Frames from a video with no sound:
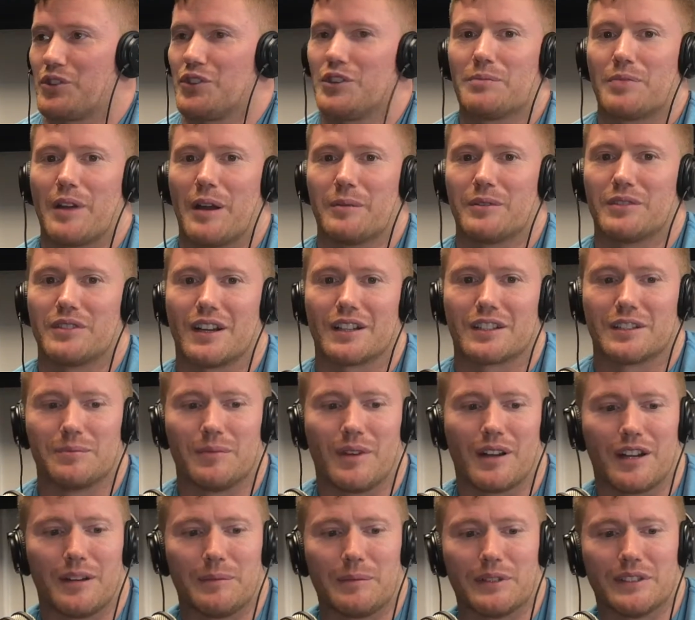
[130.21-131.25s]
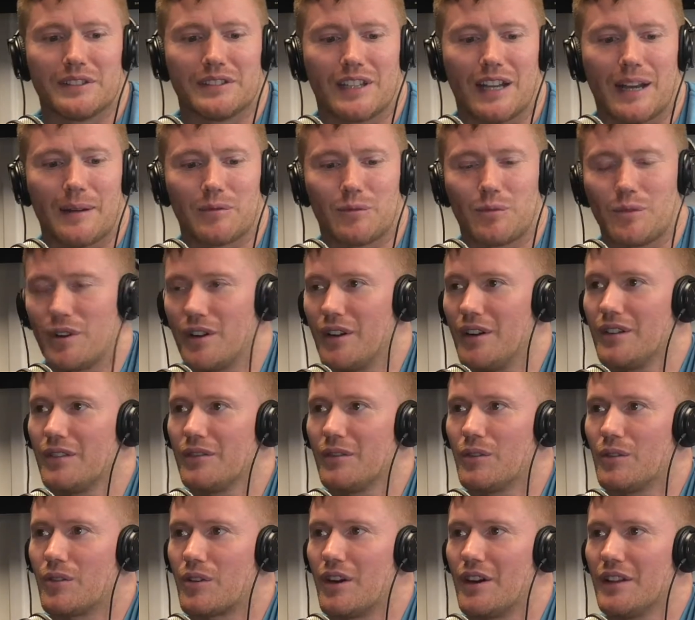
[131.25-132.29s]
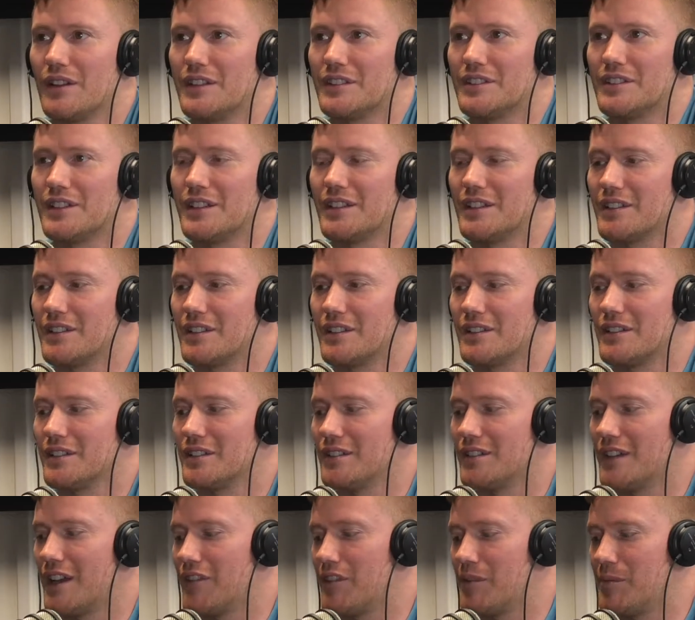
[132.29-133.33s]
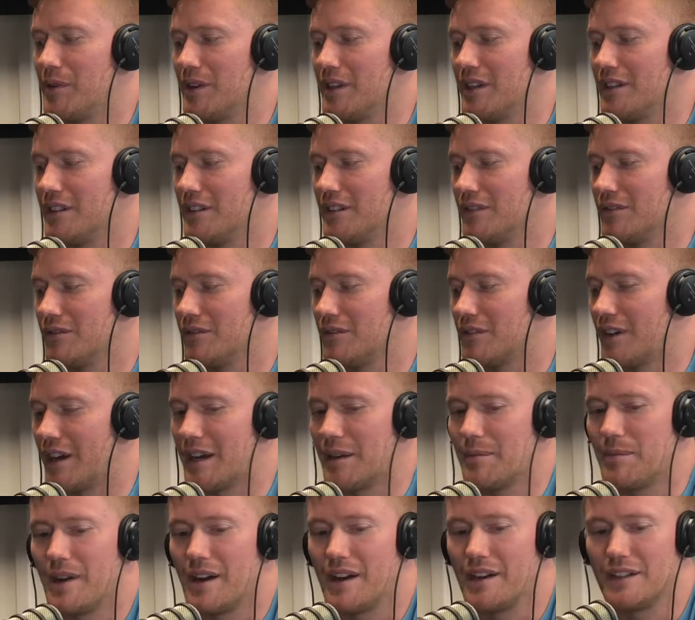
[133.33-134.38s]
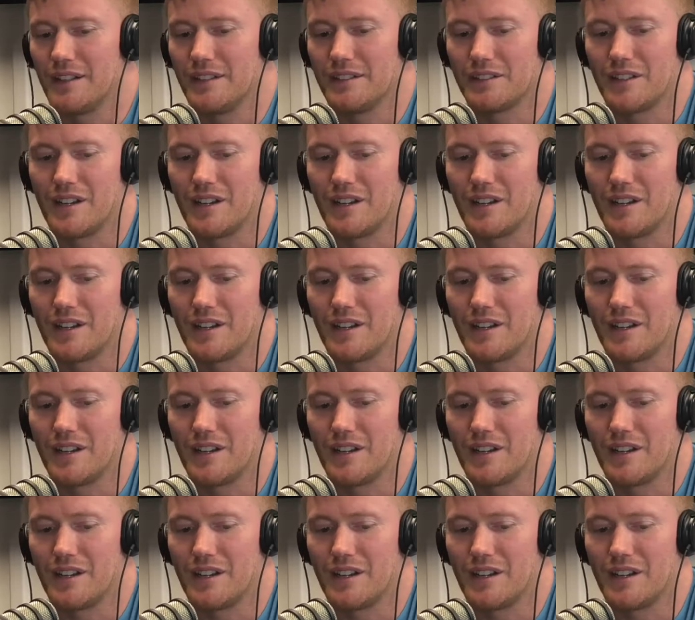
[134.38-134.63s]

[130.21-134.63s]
probably talked about it a million times. We're all listening to everybody write about it,